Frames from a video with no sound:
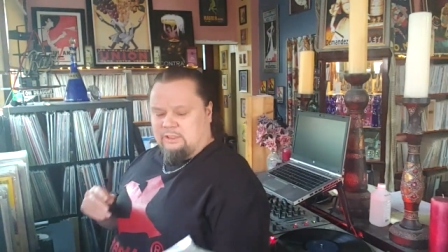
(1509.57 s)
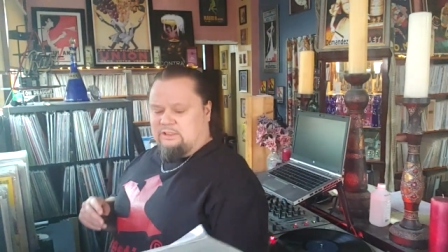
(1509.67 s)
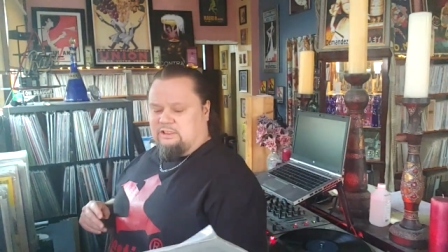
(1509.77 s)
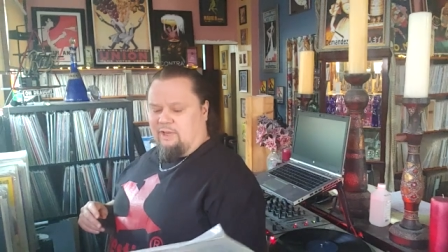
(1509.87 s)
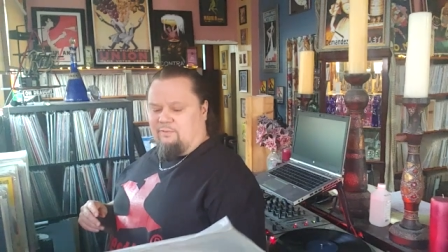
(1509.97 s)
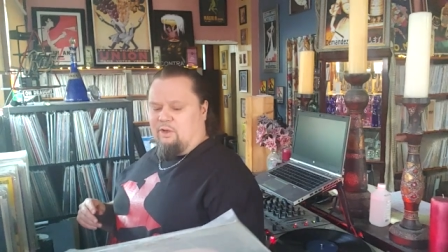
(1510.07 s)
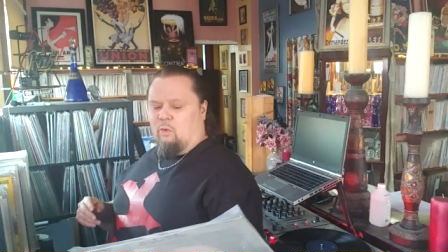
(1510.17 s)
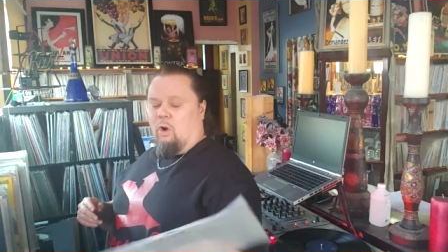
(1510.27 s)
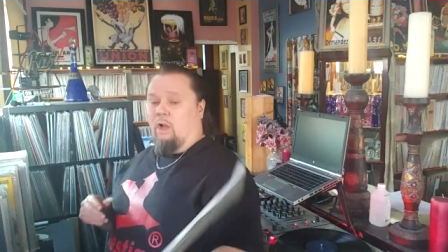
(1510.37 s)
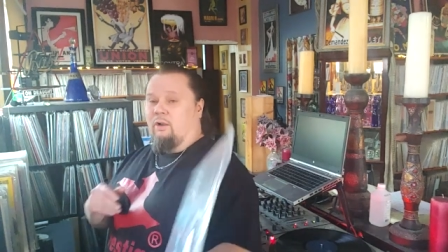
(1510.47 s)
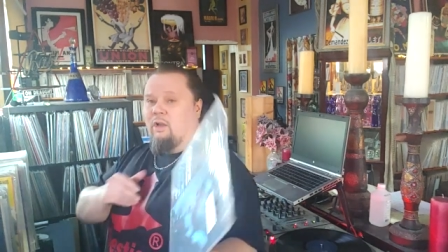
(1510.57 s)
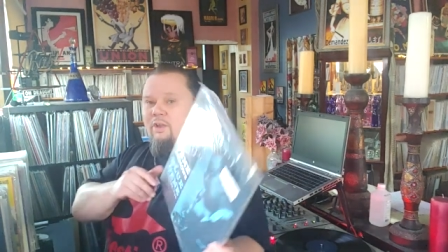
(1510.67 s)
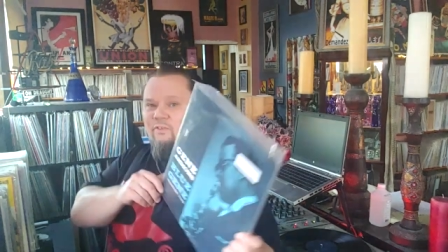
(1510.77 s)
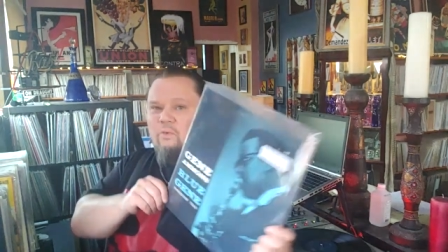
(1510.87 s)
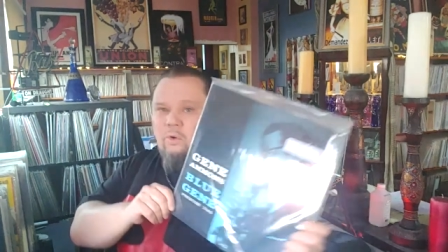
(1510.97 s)

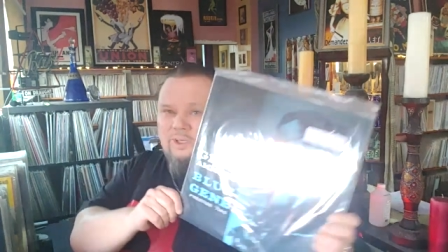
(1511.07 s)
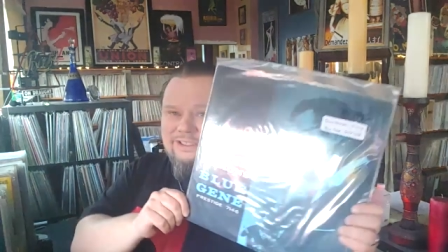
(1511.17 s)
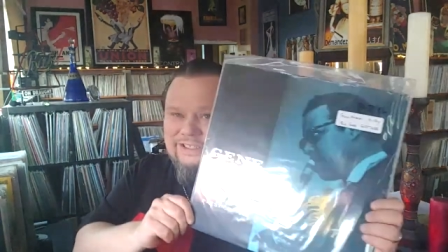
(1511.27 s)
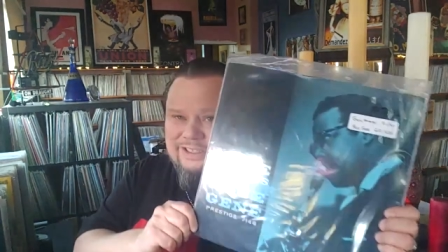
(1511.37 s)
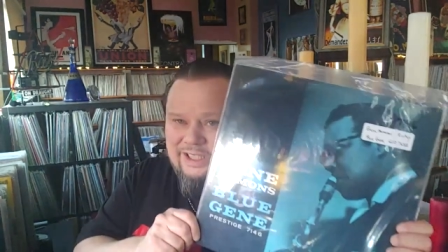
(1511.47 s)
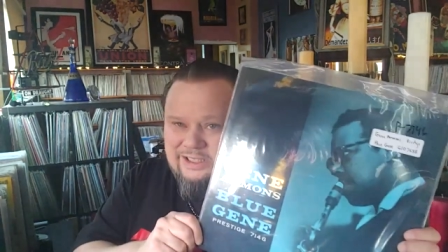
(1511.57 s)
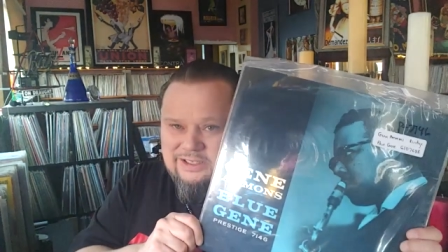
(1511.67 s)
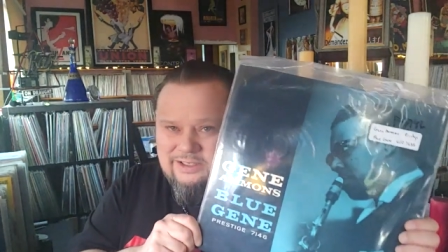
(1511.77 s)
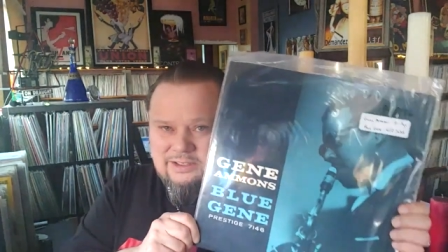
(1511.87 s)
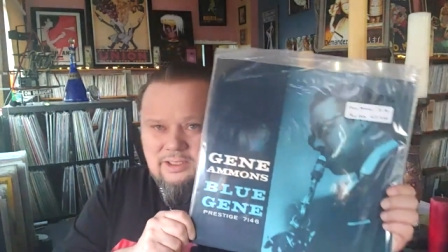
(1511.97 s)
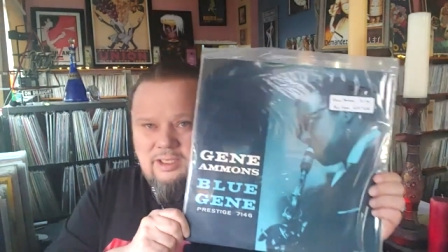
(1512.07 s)
7146,